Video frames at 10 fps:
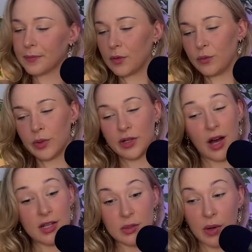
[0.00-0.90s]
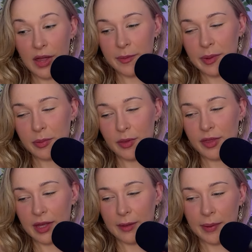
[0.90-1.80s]
regardless of what other people
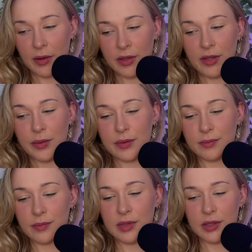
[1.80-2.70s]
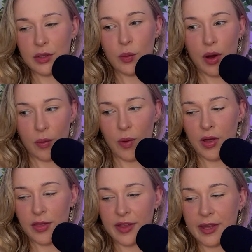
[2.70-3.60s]
think about you. You are
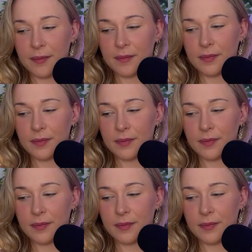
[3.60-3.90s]
worthy.